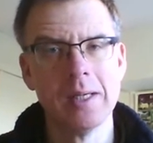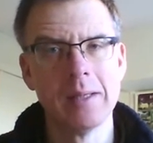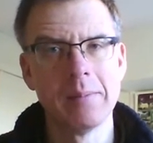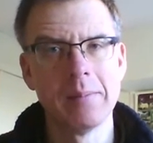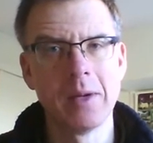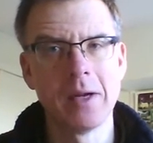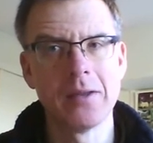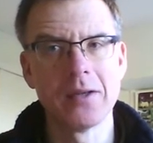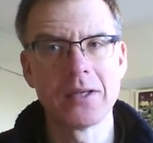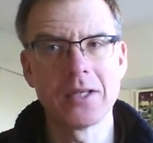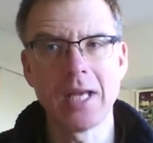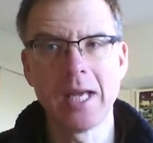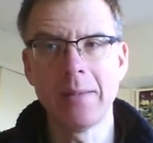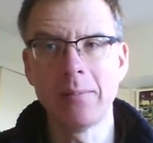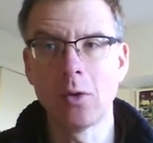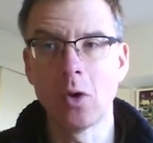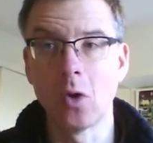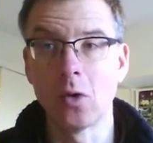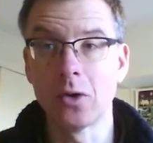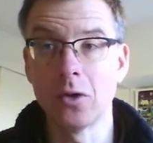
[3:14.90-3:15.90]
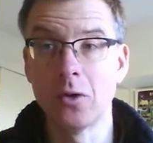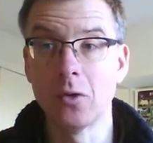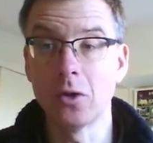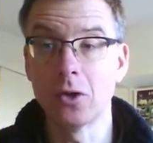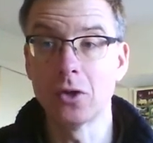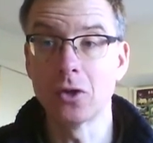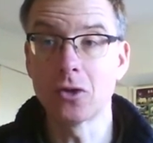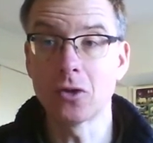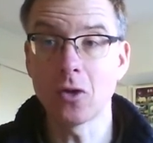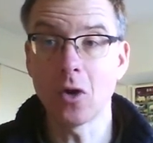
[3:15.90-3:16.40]
by the same God who
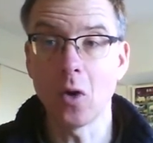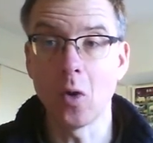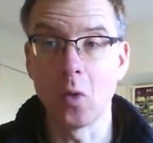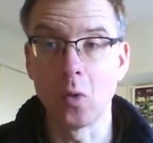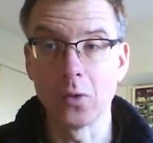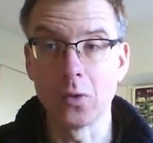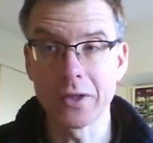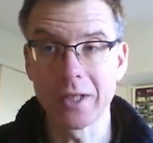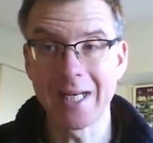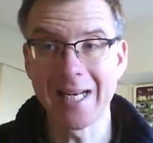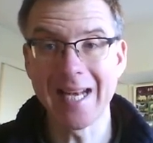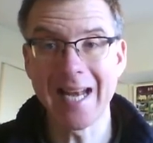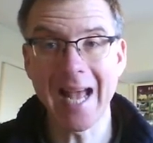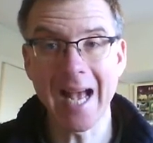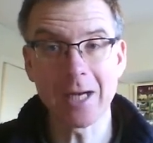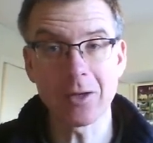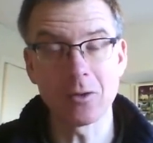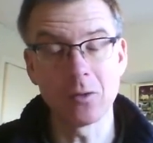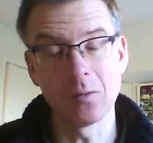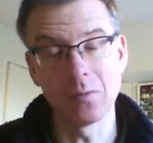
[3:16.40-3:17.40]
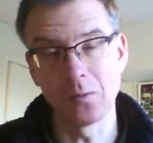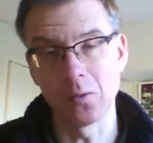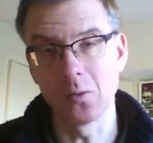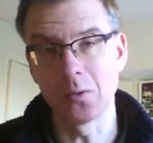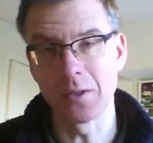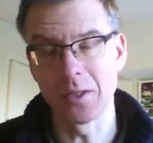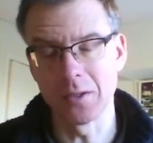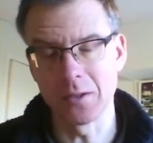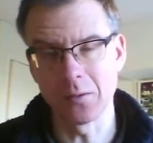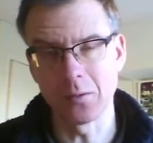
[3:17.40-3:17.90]
controls the natural
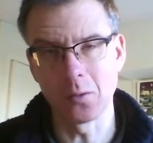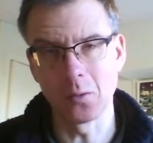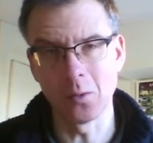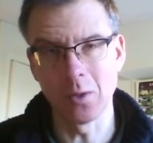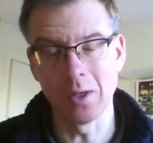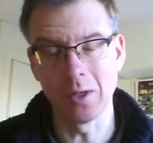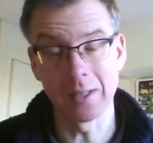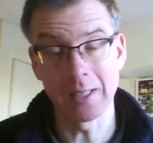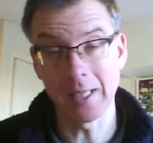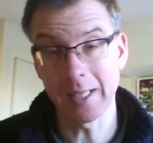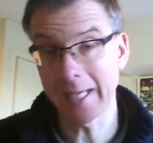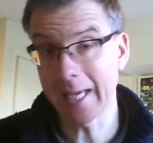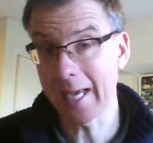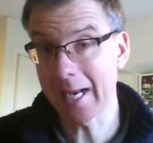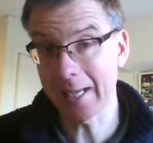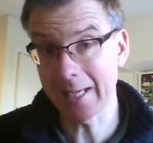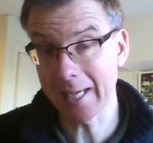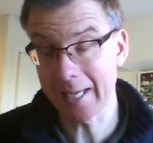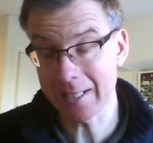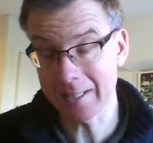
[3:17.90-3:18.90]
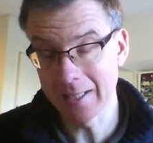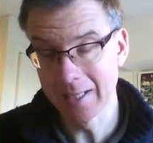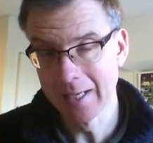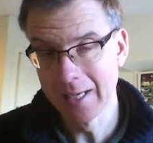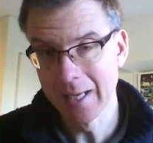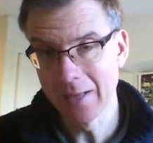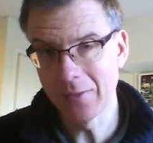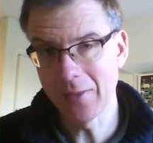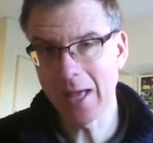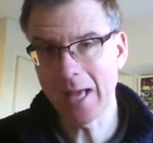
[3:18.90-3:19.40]
forces of the world? And again, I guess
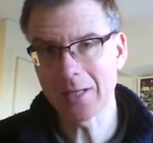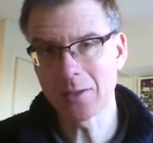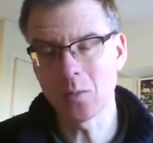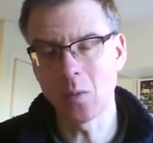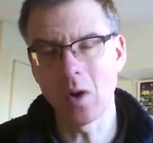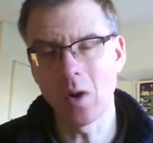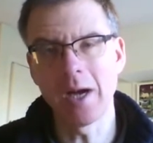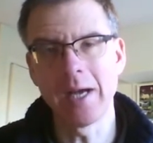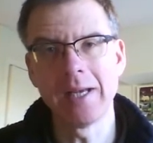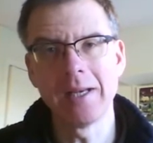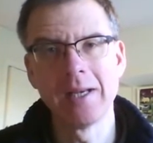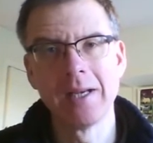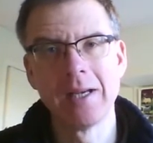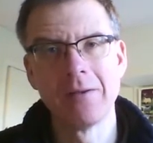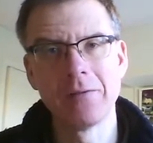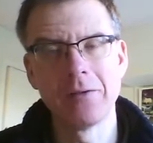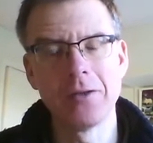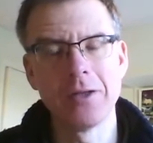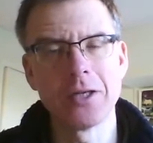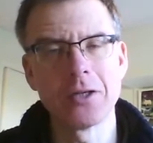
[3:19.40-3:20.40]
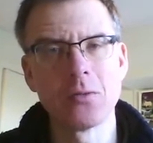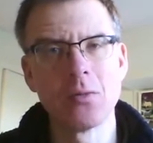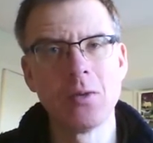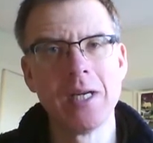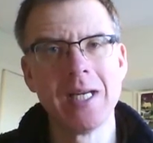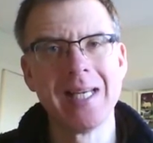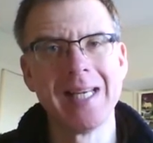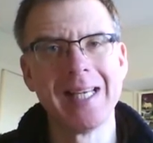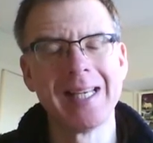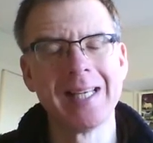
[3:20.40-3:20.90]
that's why for this
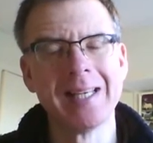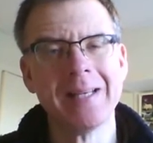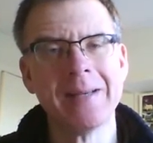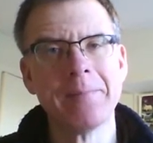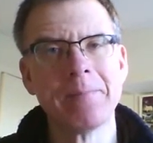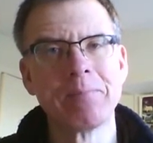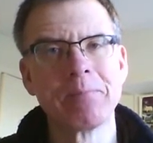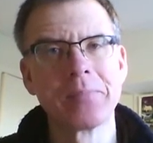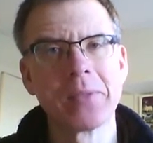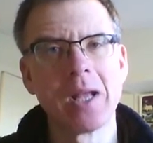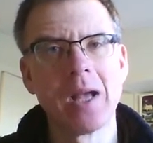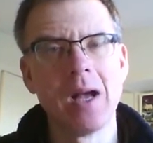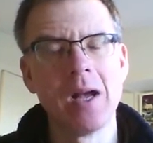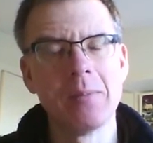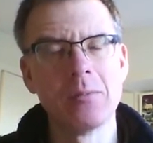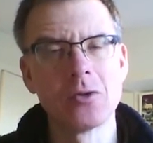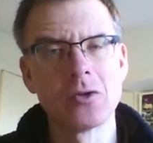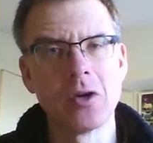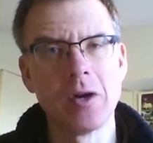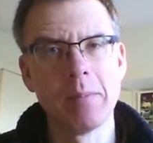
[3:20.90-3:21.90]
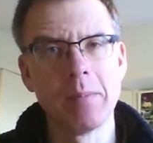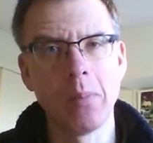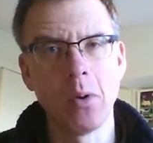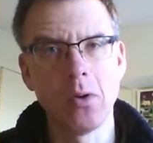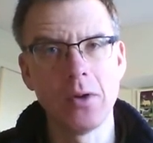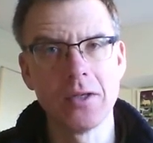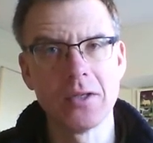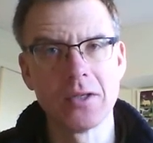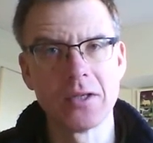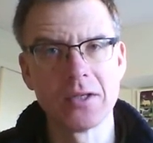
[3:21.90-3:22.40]
reading, Tripp
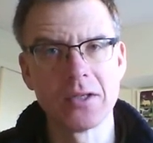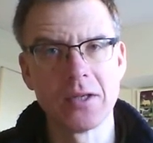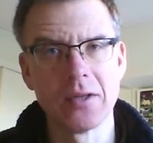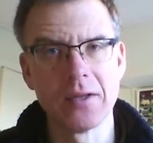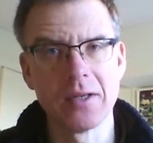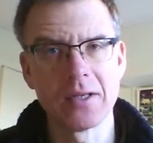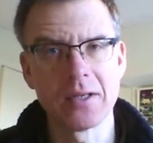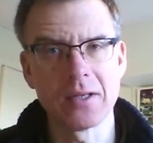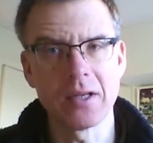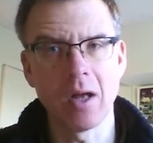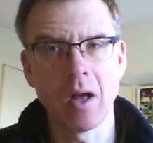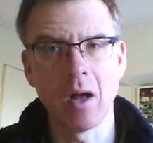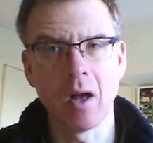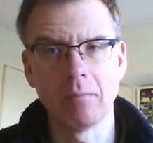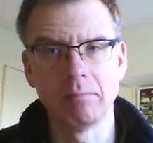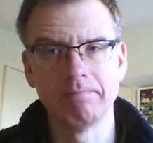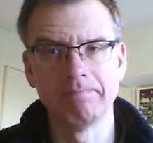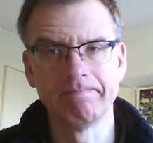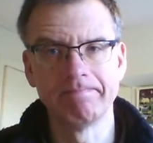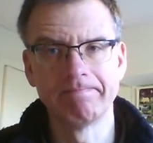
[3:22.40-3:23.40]
points us to this psalm.